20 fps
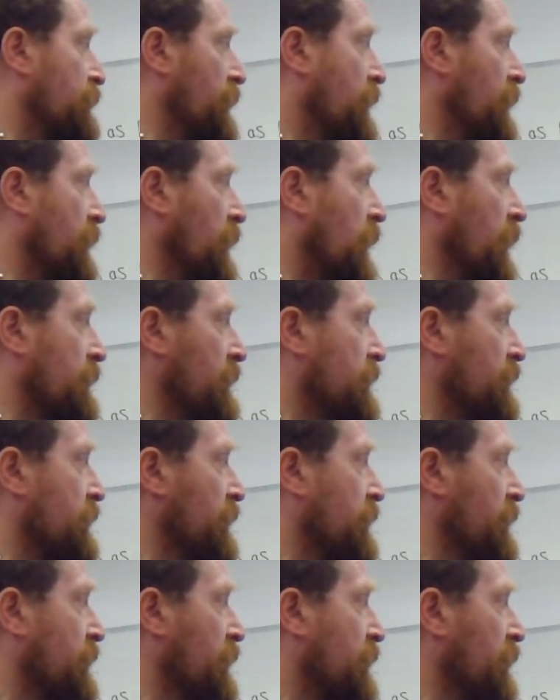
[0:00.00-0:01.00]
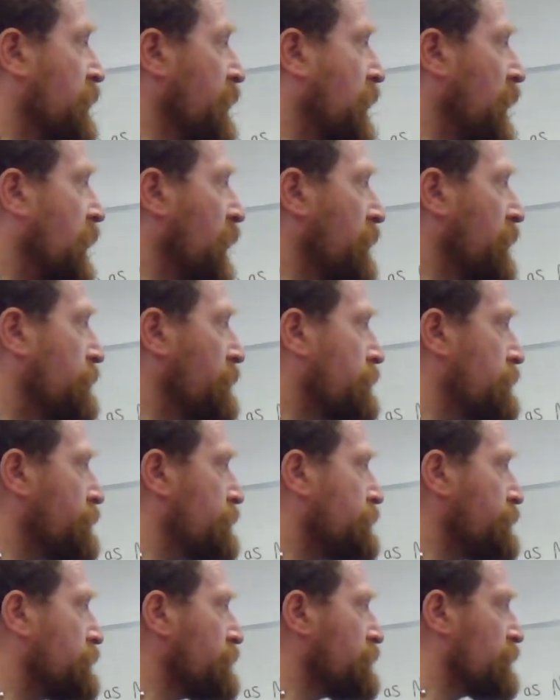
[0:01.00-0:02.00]
been under
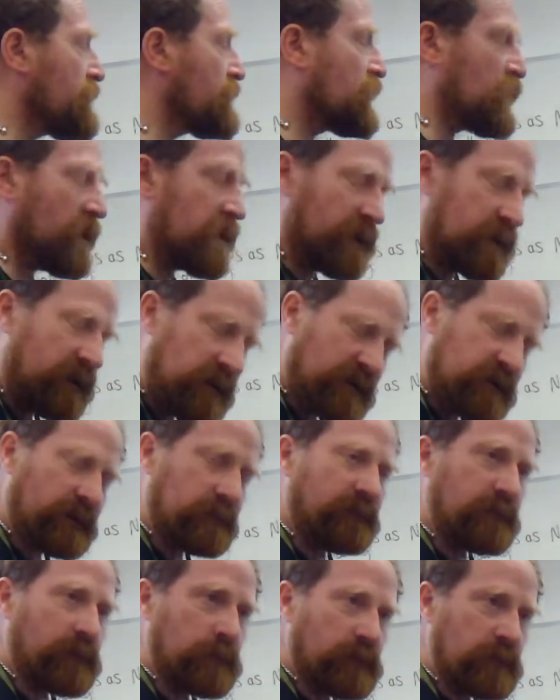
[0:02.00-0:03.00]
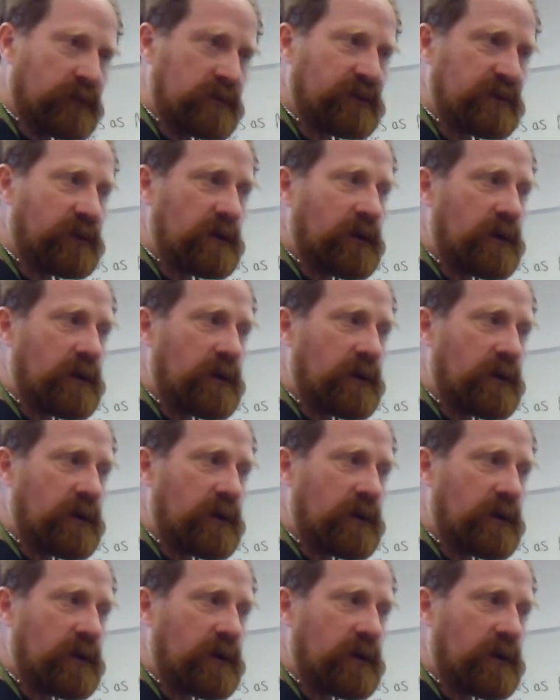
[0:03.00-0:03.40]
Chinese influence,